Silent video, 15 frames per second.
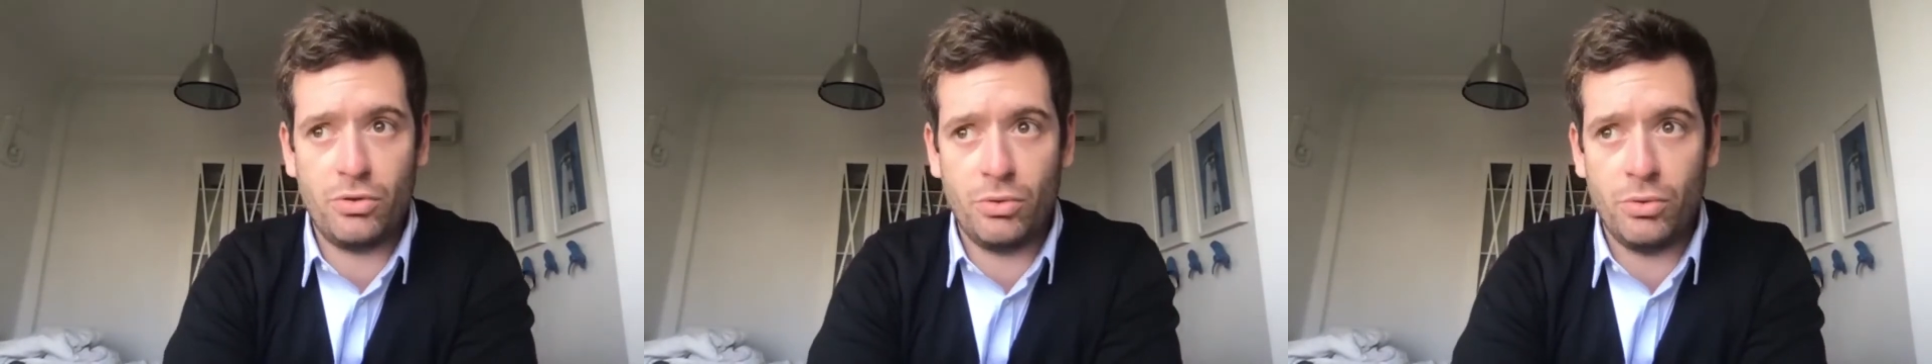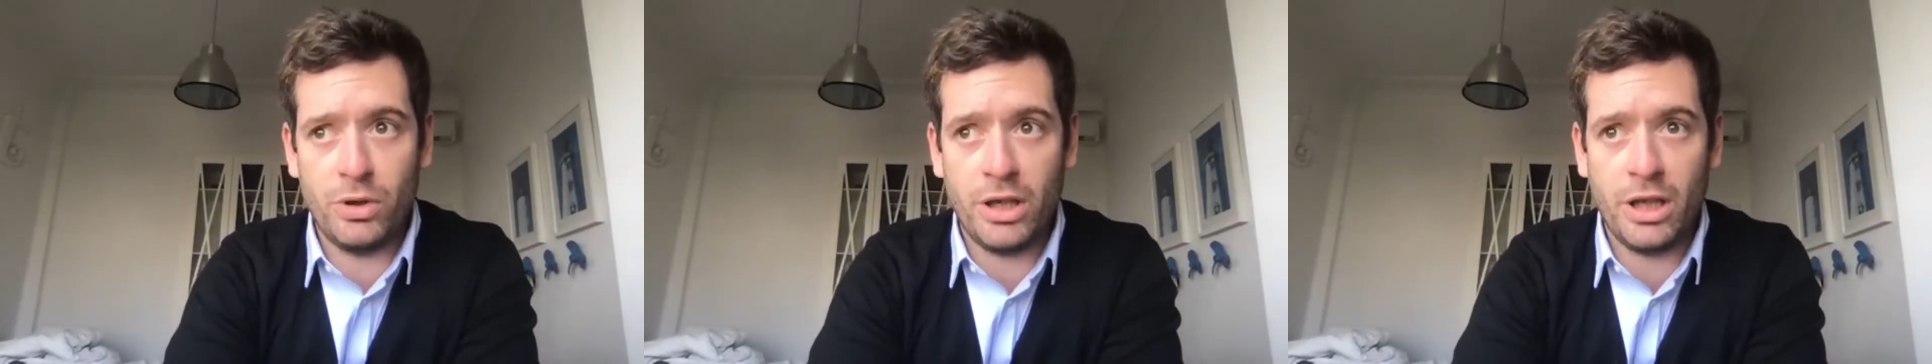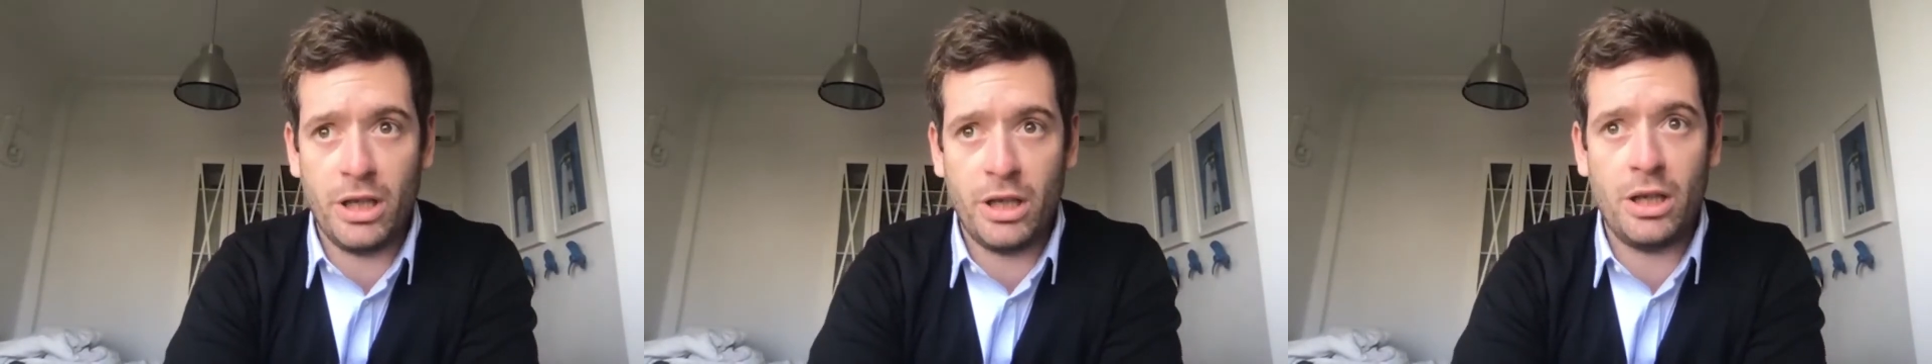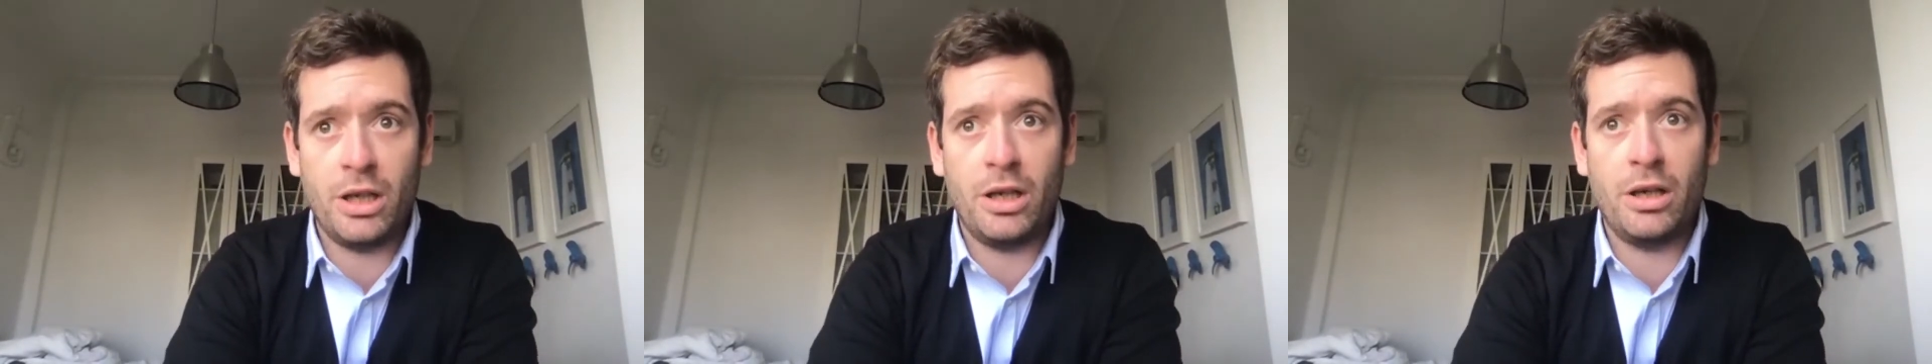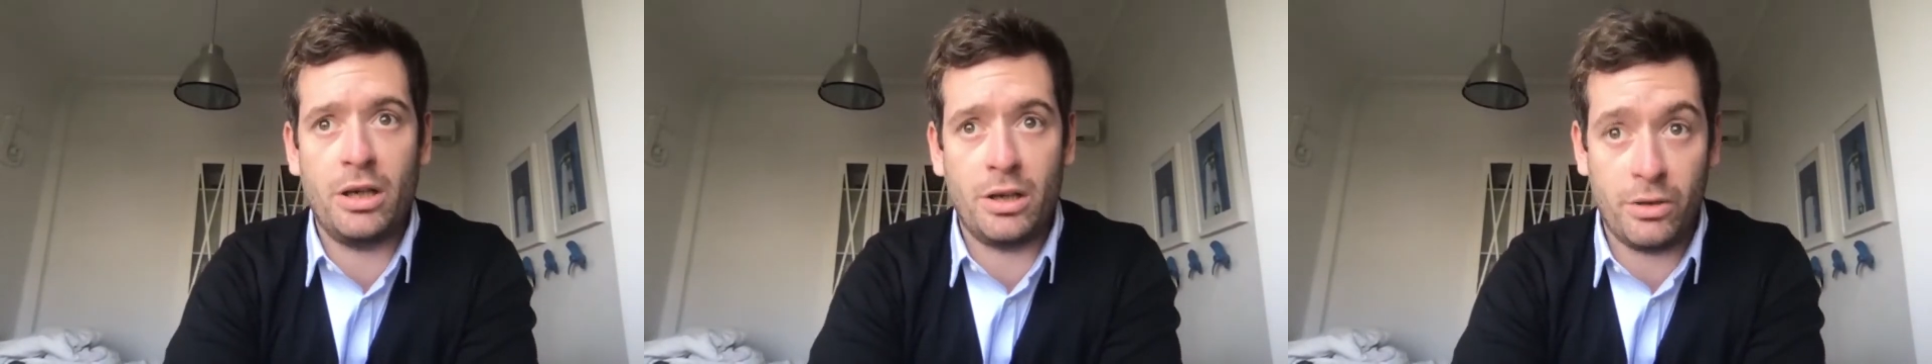to
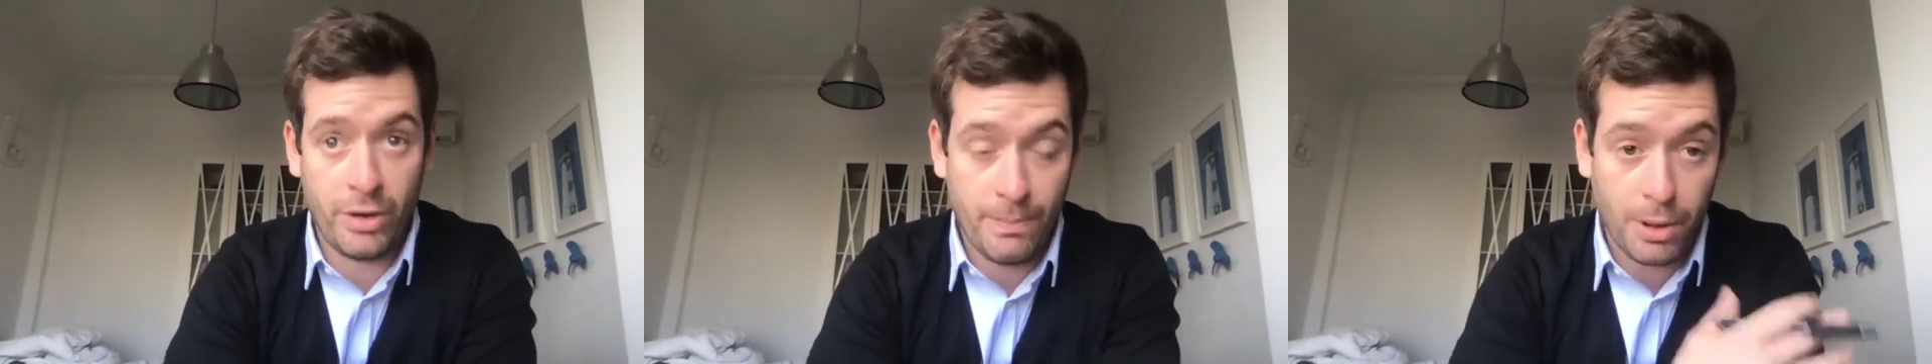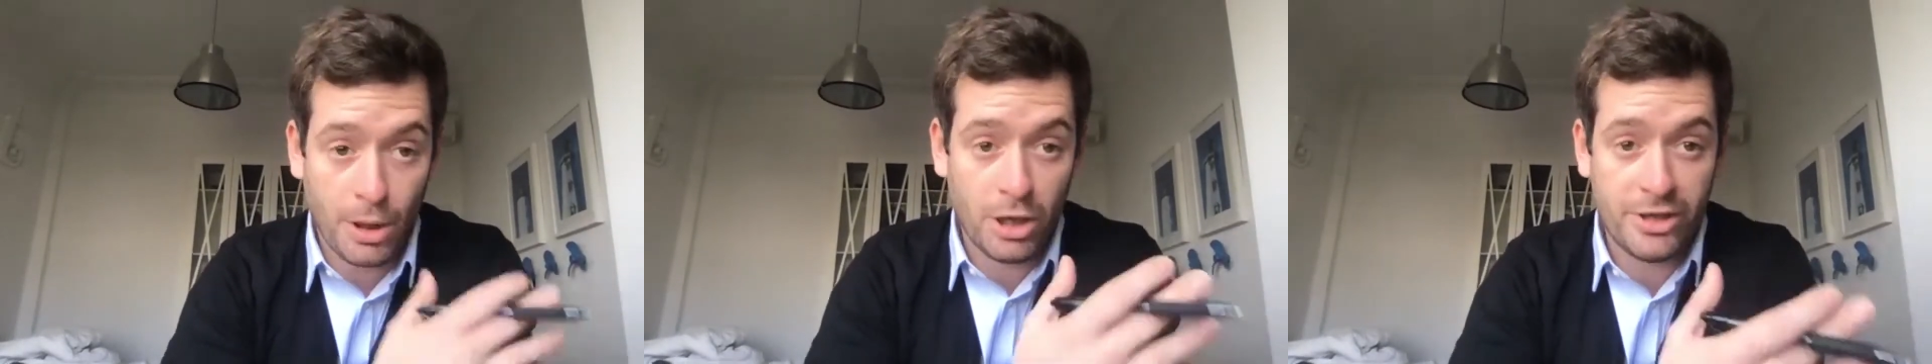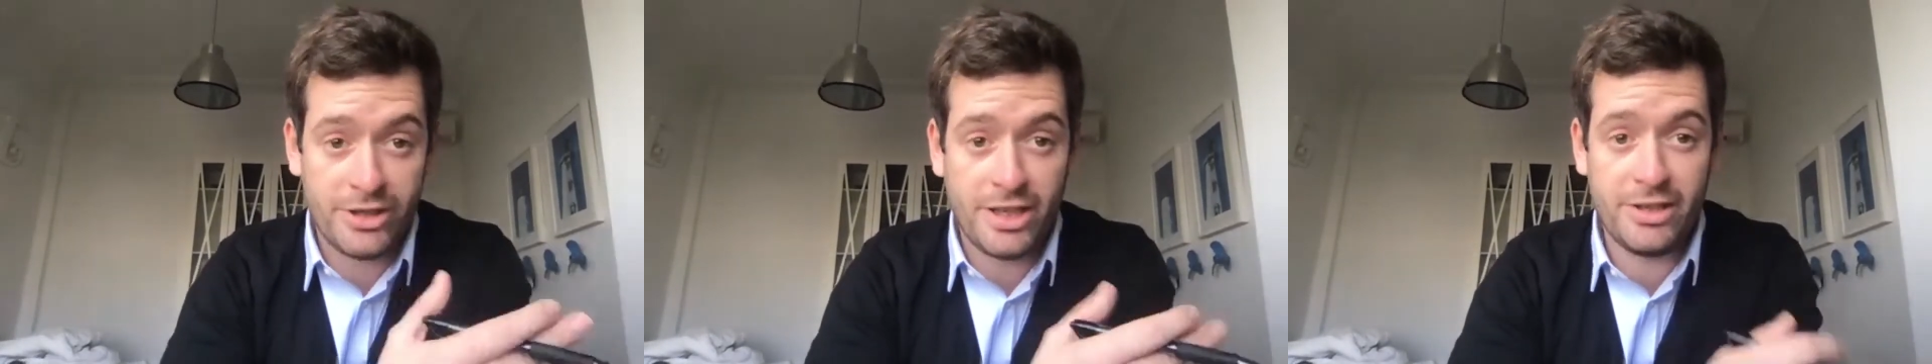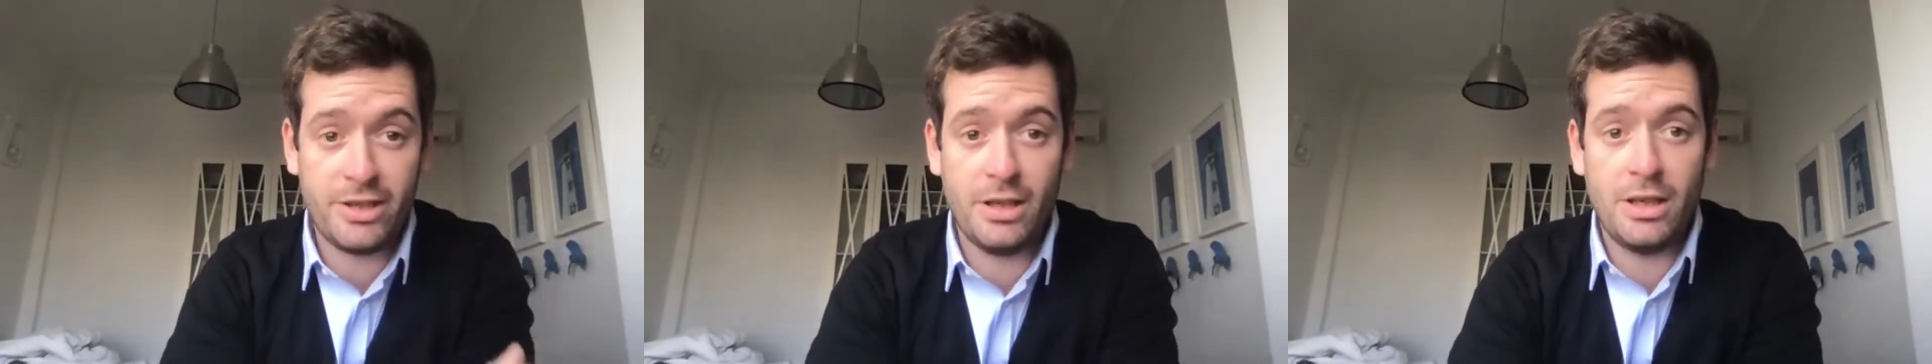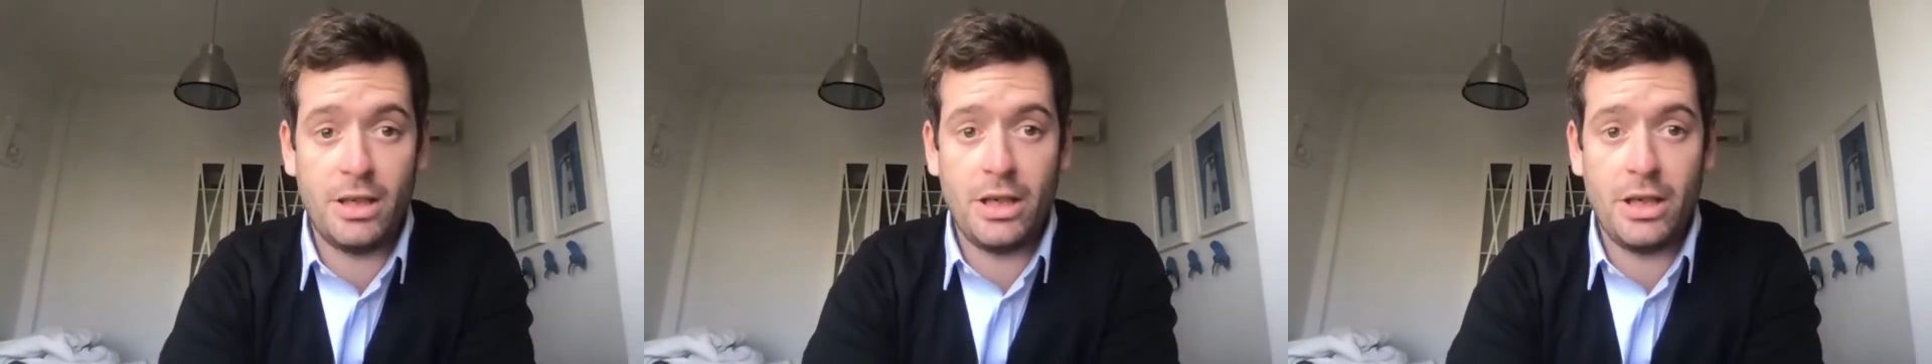green policies.